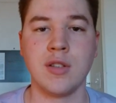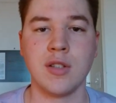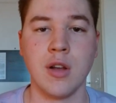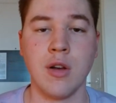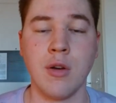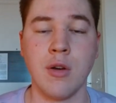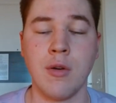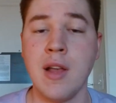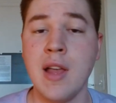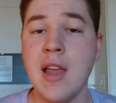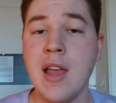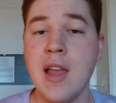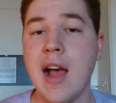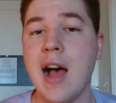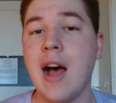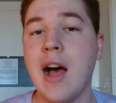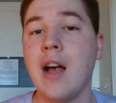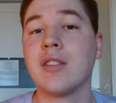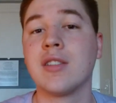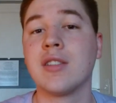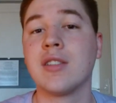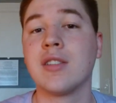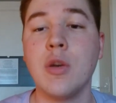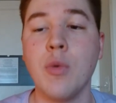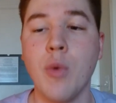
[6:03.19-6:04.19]
So
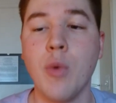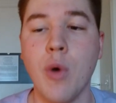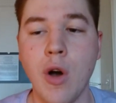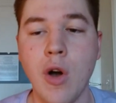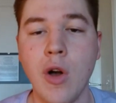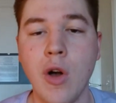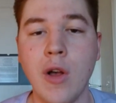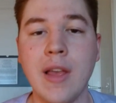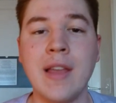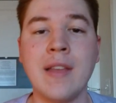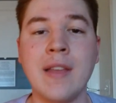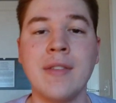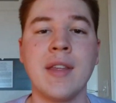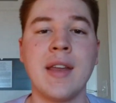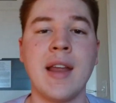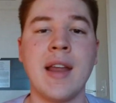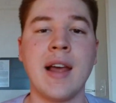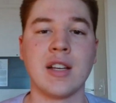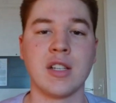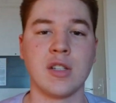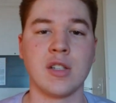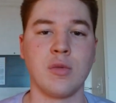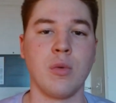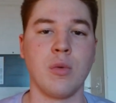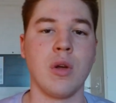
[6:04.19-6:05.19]
I'll see you all in the
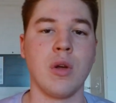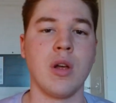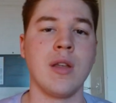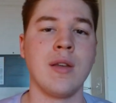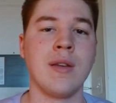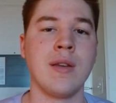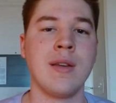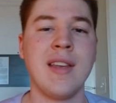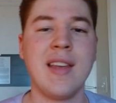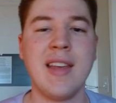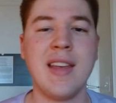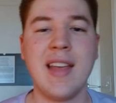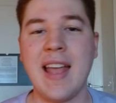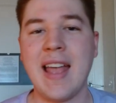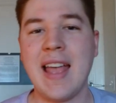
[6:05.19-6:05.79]
next one.